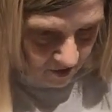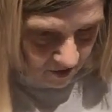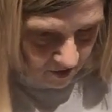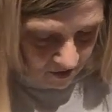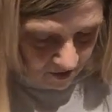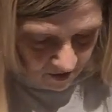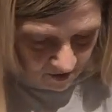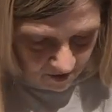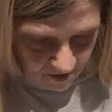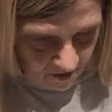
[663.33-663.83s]
So
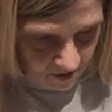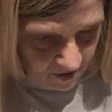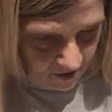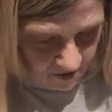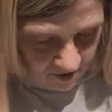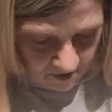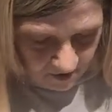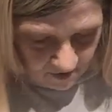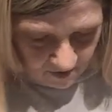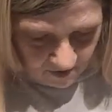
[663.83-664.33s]

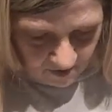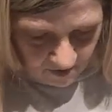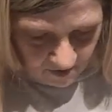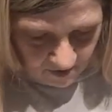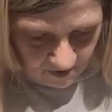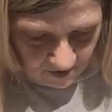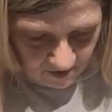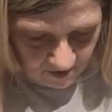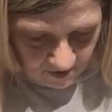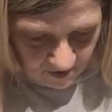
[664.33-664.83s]

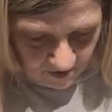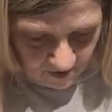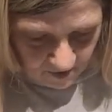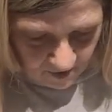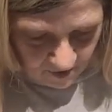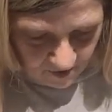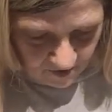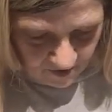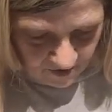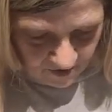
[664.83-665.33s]

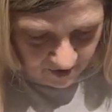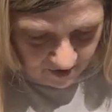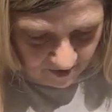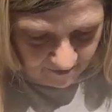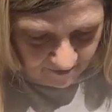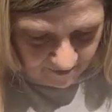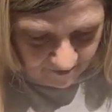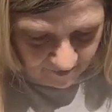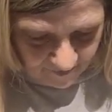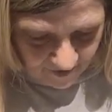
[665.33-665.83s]
we'll see.
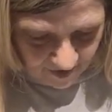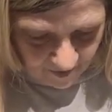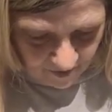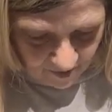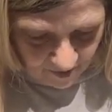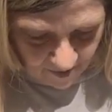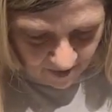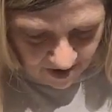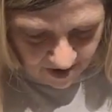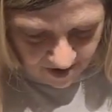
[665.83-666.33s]
I'm
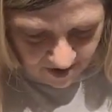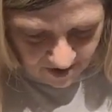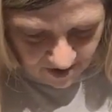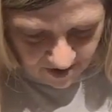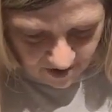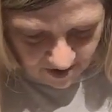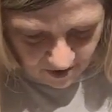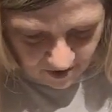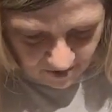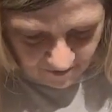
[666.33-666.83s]
going to make it
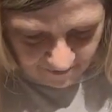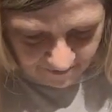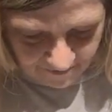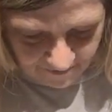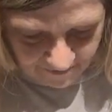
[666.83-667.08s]
thicker.